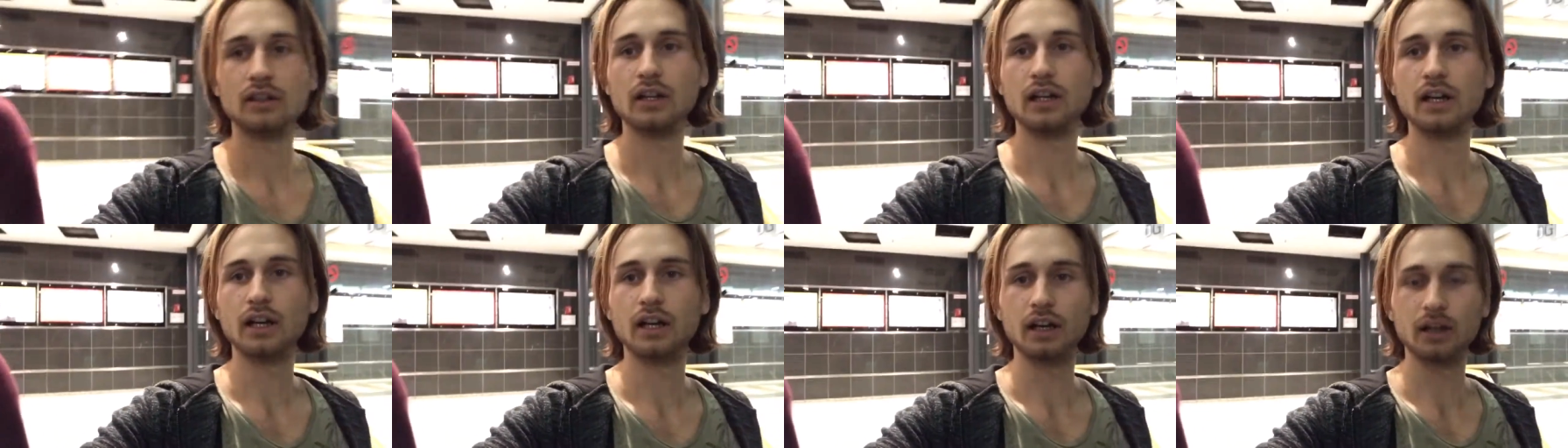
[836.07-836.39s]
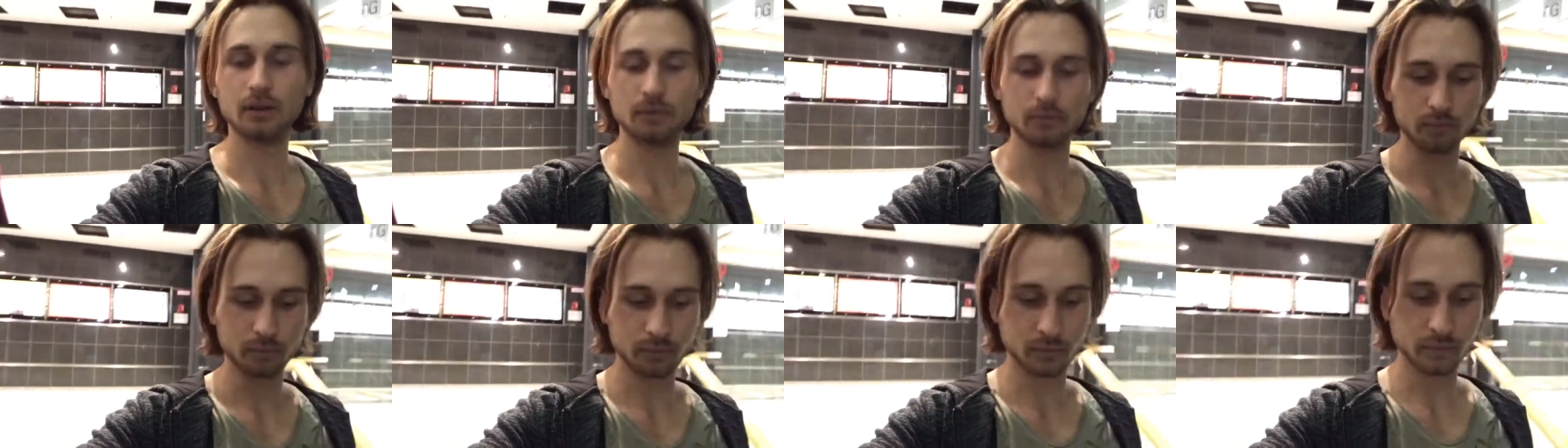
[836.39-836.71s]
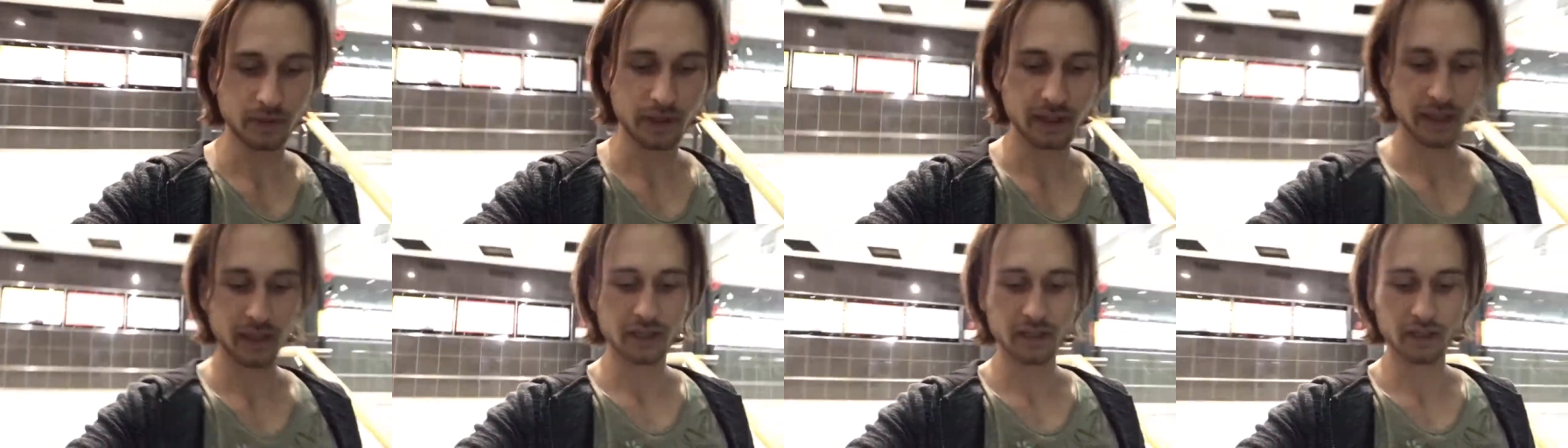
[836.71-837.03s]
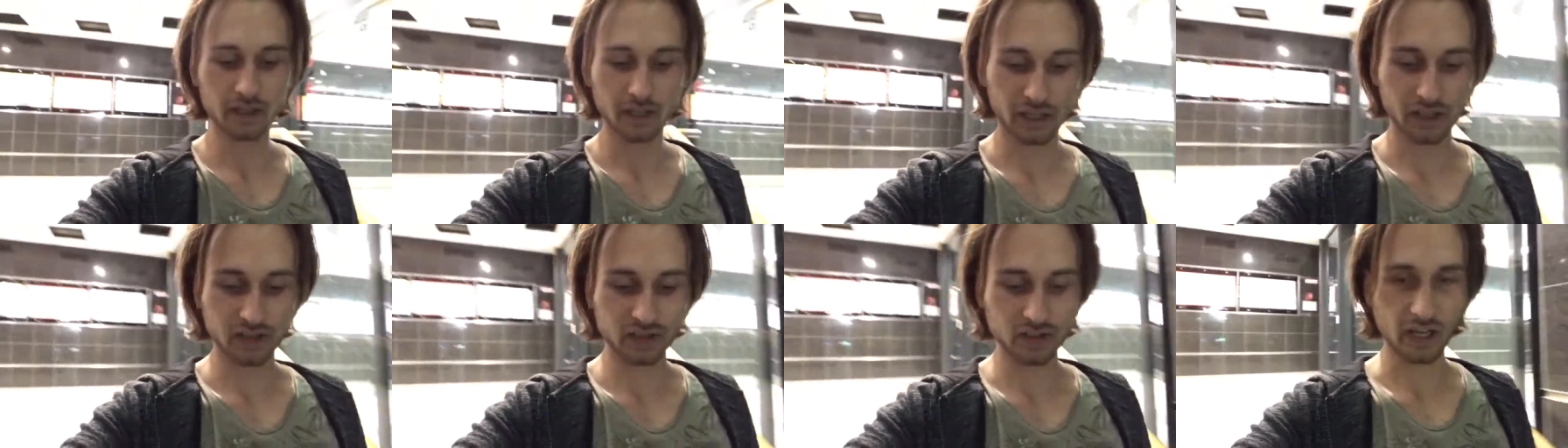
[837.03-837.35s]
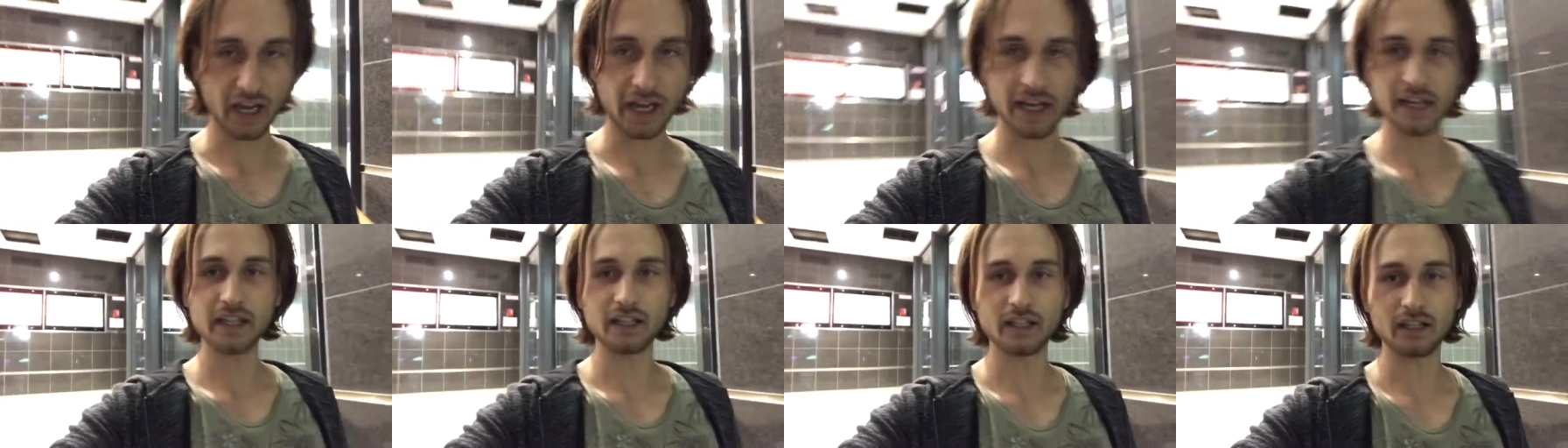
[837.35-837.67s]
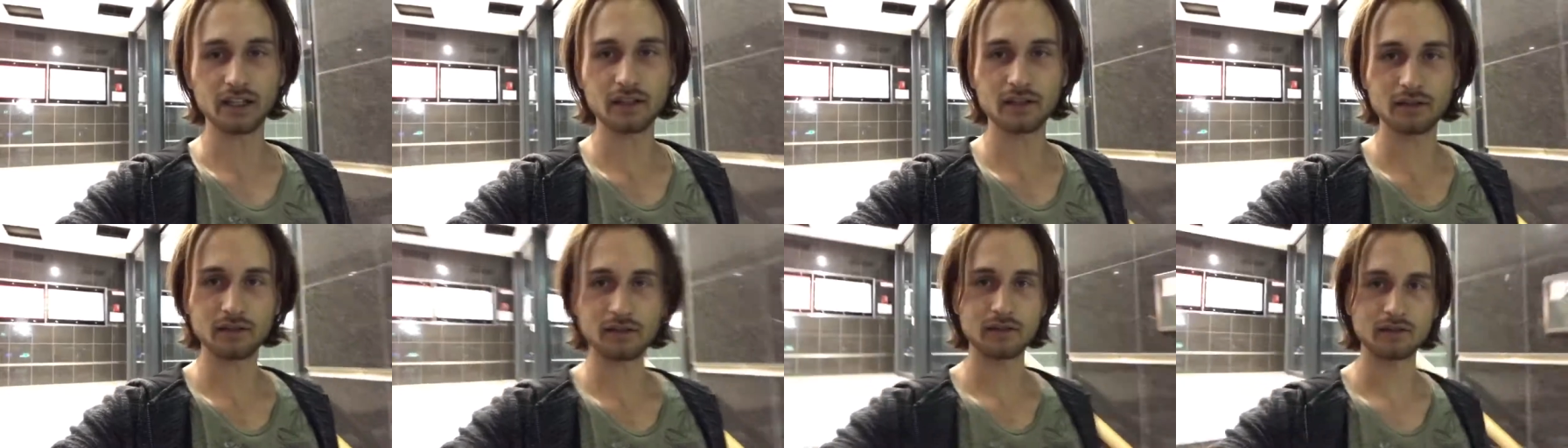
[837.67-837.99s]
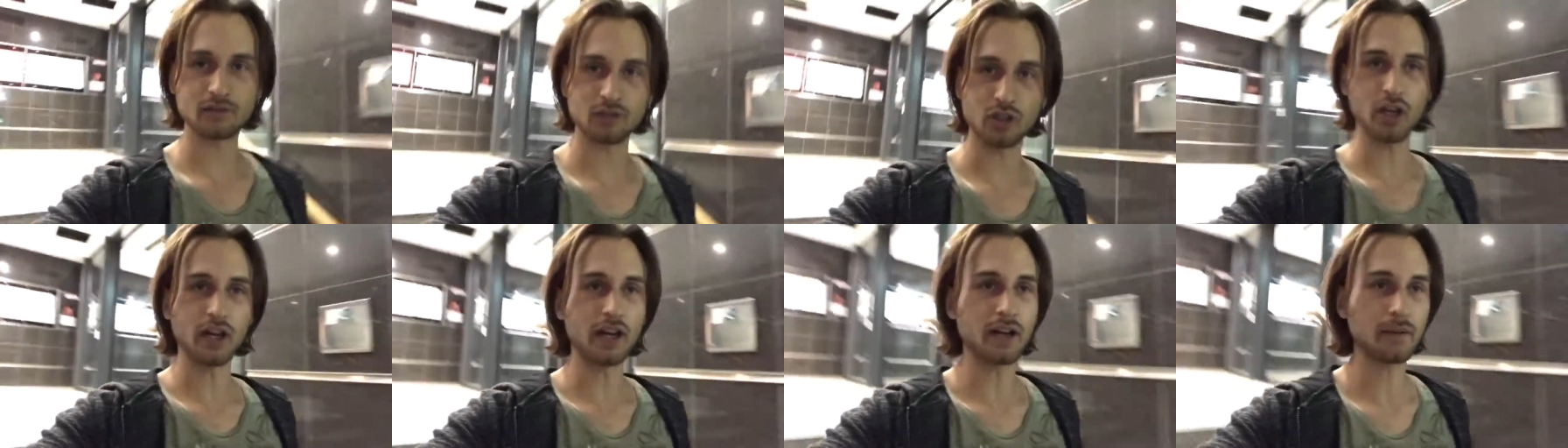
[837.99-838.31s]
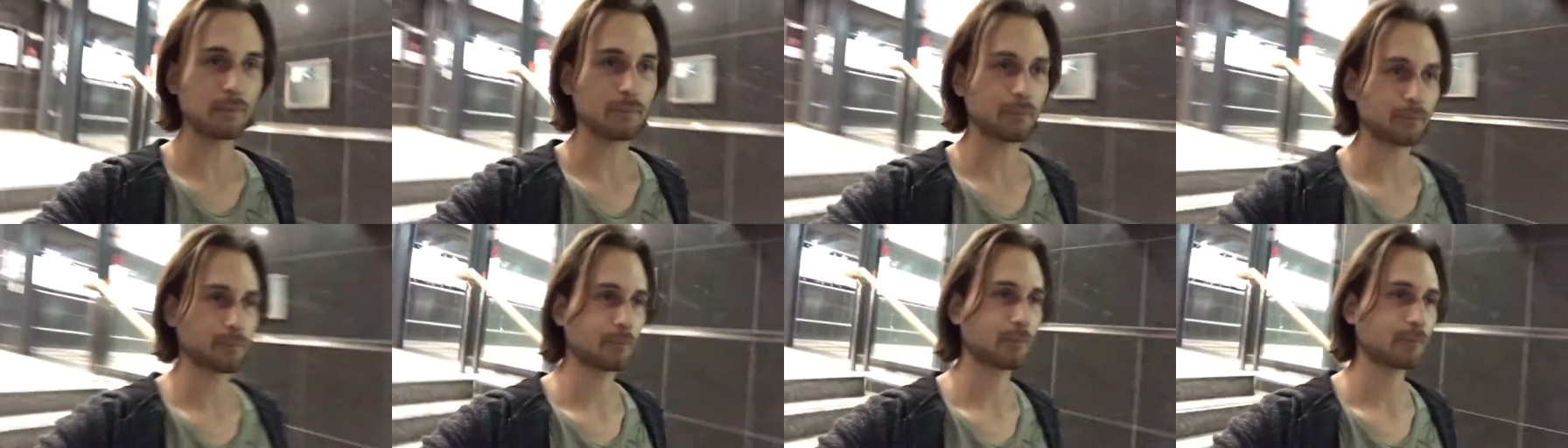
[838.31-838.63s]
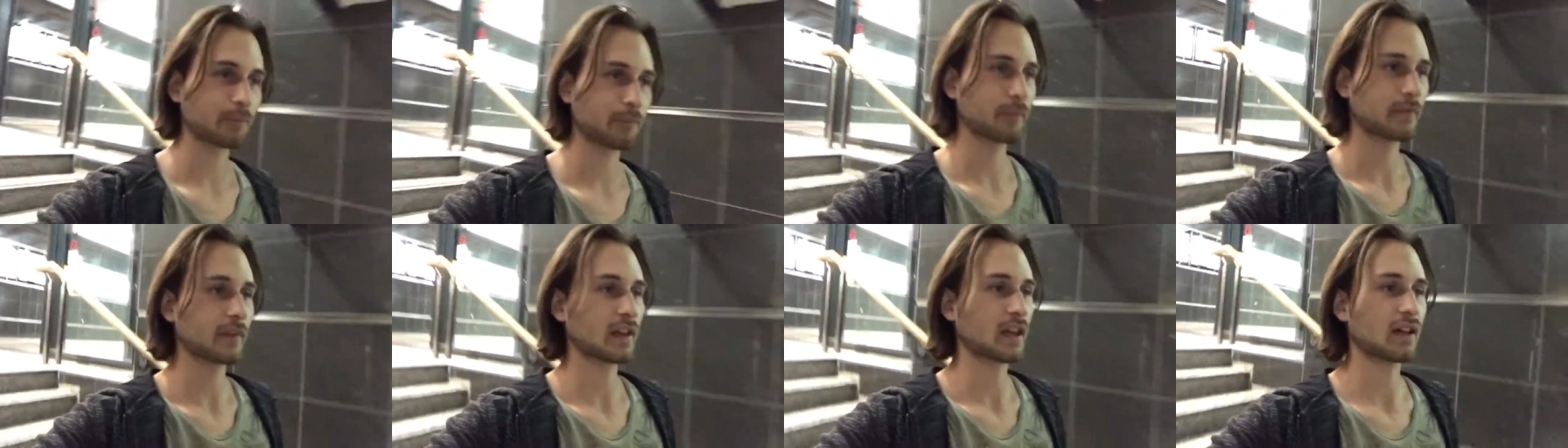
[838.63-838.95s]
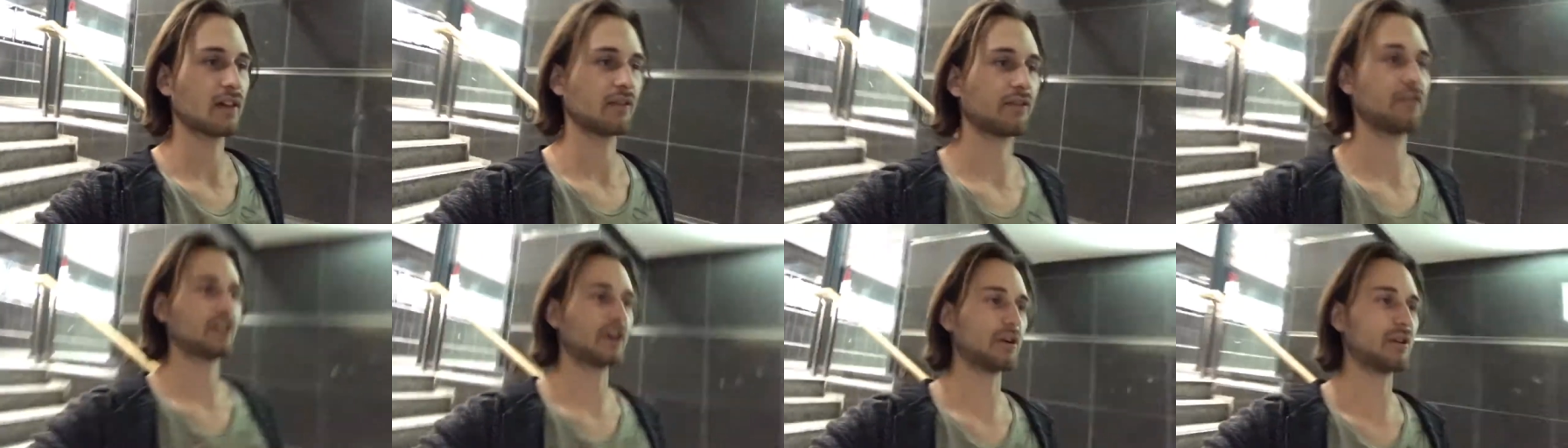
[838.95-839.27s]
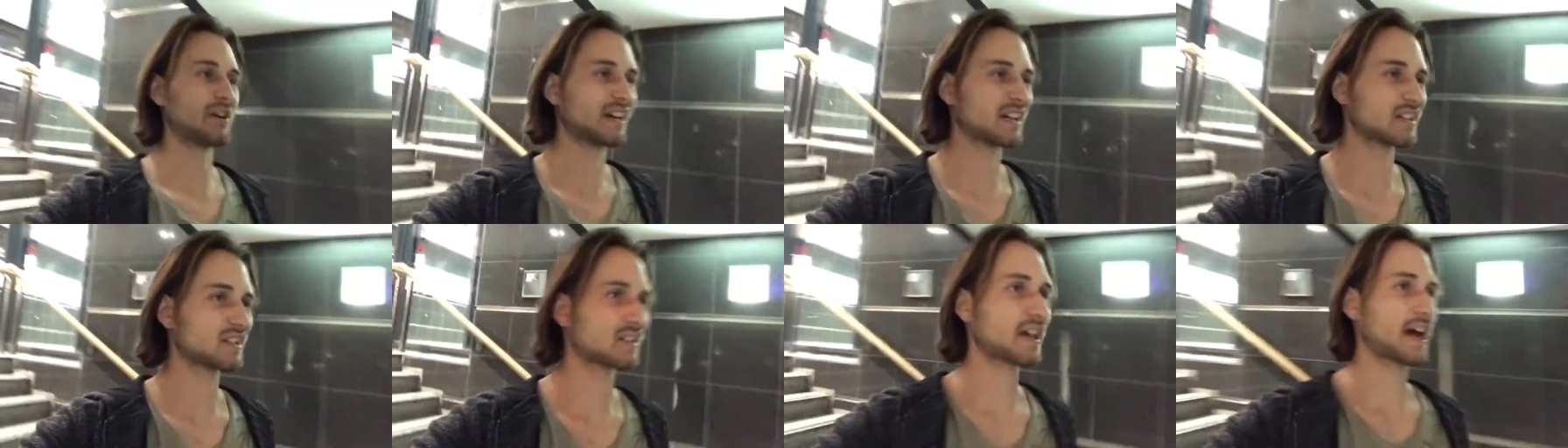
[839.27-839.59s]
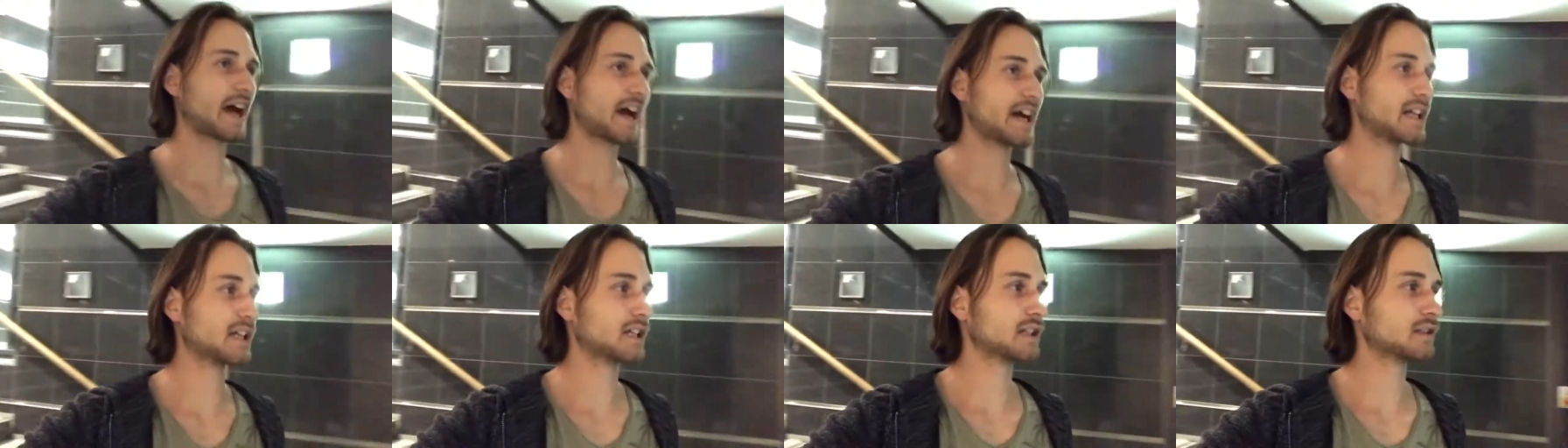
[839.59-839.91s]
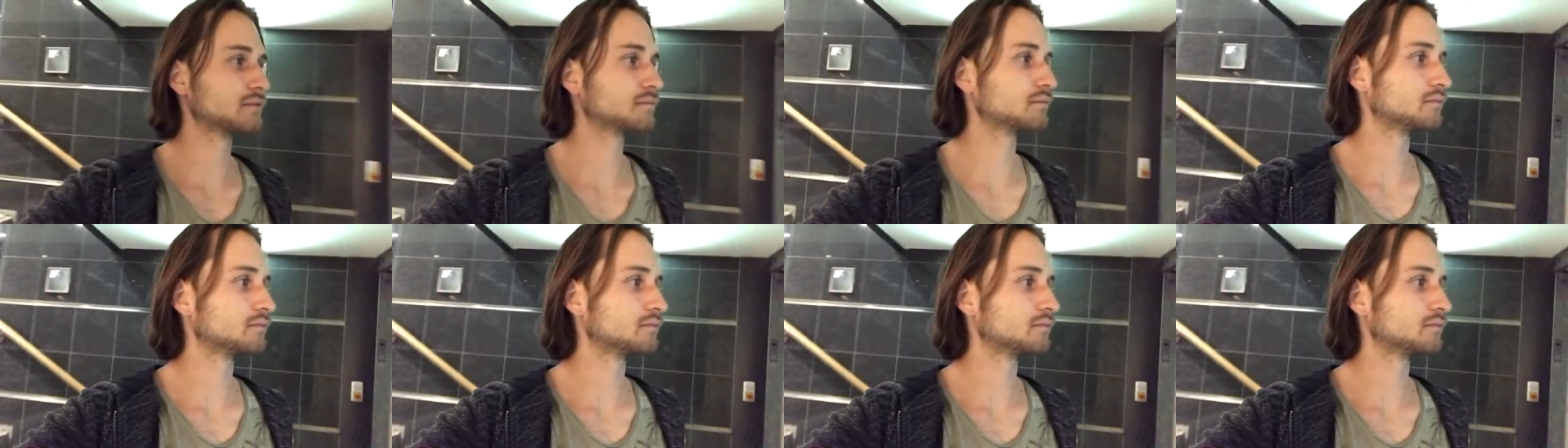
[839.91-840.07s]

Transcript: Um, exciting. Yeah. Very exciting.